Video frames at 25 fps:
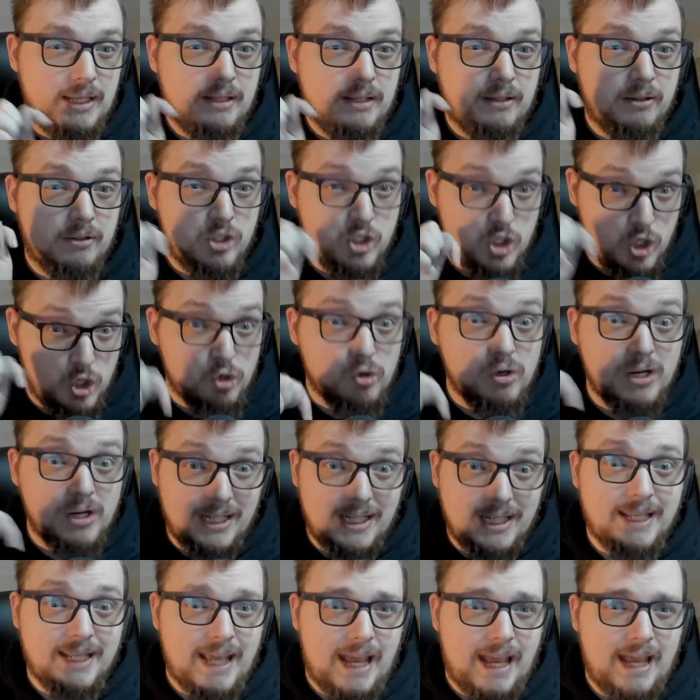during
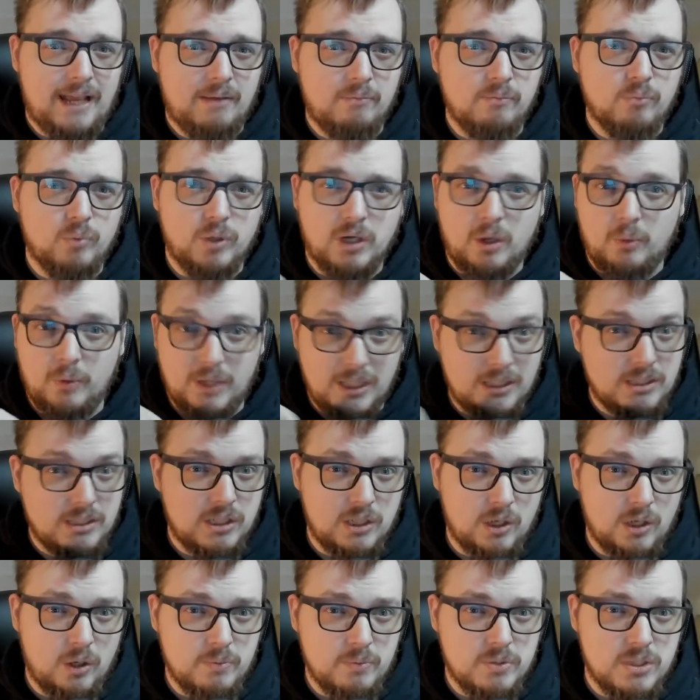the game when I went into
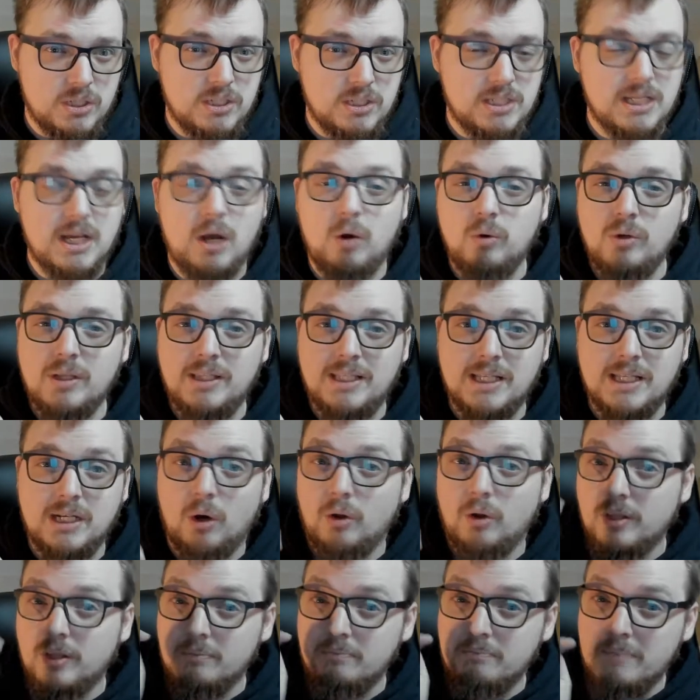the options. It only did it
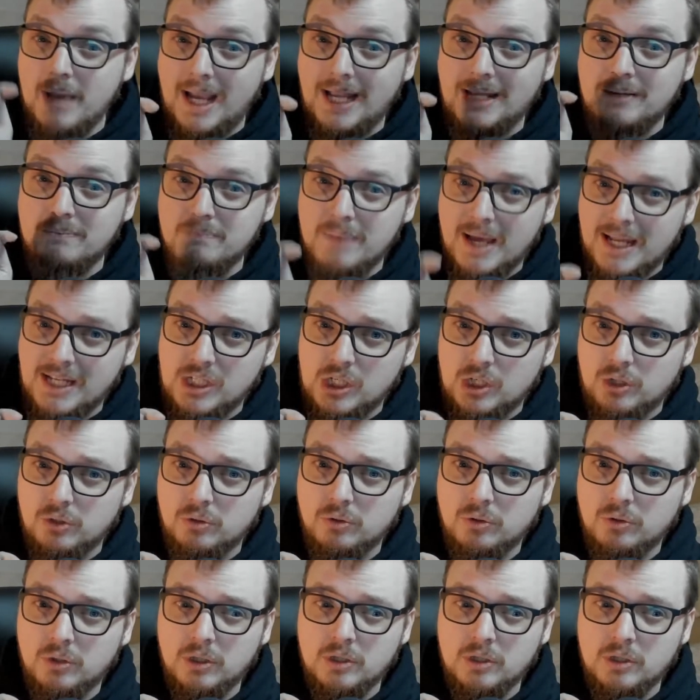on the main menu.